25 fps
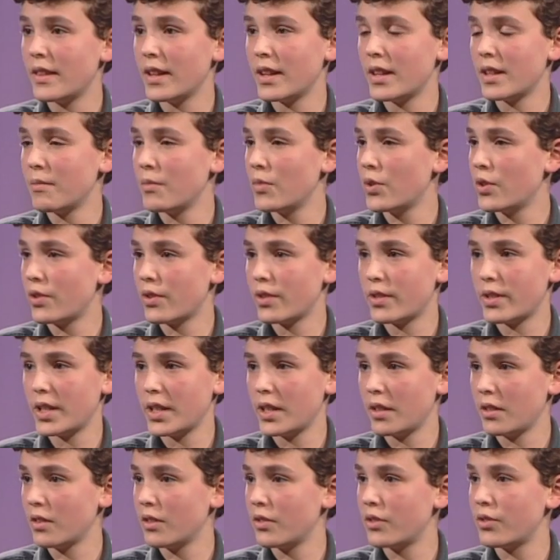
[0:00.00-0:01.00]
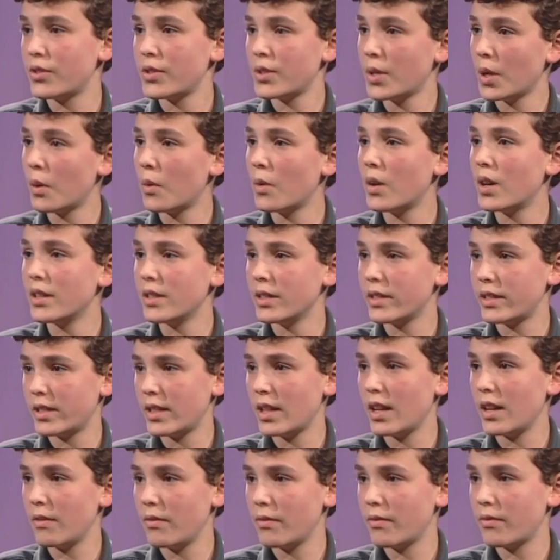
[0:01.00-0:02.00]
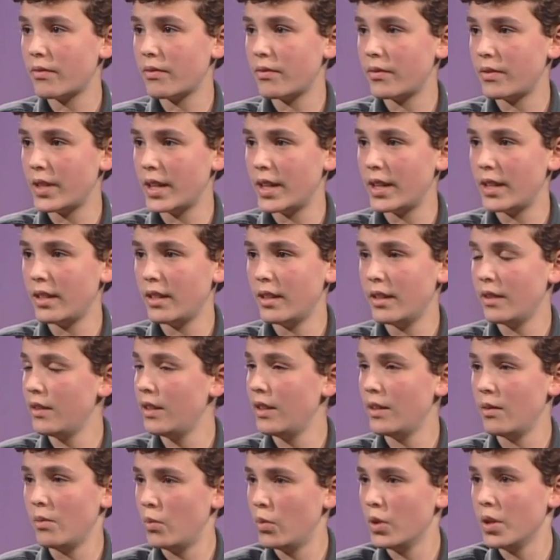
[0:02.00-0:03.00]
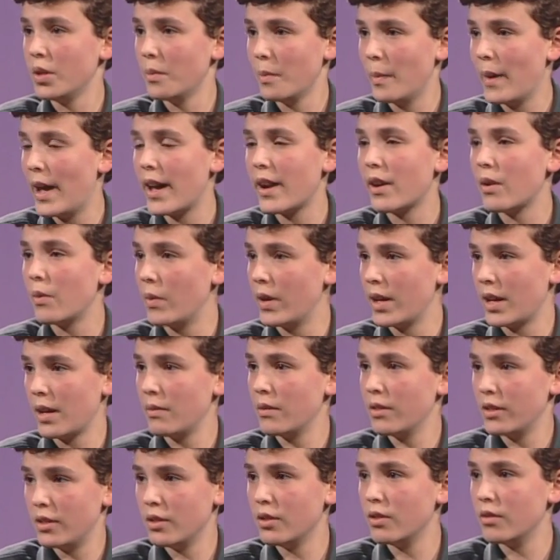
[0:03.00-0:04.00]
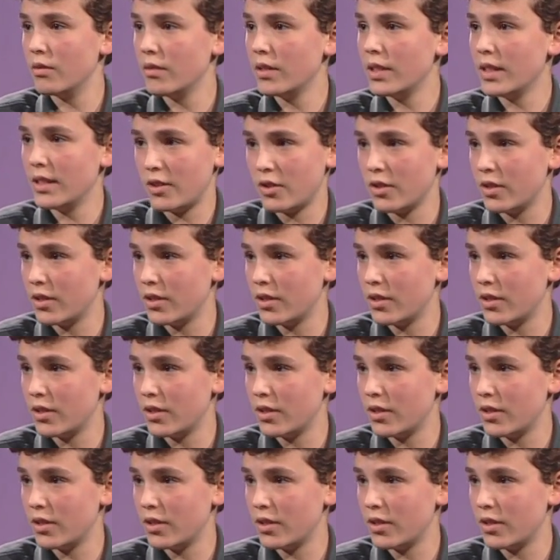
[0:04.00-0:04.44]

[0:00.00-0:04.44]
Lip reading: that a motorcycle is so unsafe that it wouldn't matter what I would do. It's